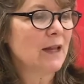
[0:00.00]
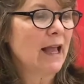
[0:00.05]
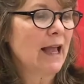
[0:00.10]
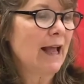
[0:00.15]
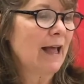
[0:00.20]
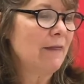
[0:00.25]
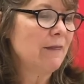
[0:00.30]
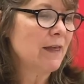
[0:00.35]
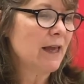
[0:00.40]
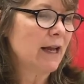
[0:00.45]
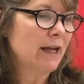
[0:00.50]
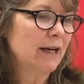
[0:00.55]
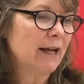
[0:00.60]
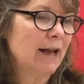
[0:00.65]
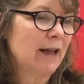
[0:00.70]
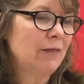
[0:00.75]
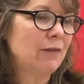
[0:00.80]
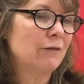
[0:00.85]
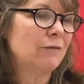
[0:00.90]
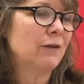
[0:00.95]
And then
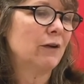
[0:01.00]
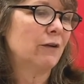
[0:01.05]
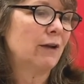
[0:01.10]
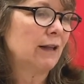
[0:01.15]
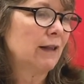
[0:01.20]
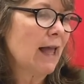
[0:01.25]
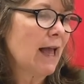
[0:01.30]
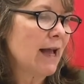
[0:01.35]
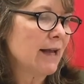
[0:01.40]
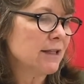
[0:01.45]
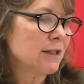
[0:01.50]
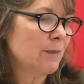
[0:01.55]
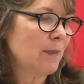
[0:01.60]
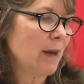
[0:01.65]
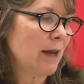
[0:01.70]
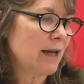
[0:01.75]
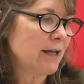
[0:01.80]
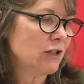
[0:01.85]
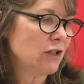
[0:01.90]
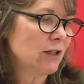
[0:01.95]
at the very last page,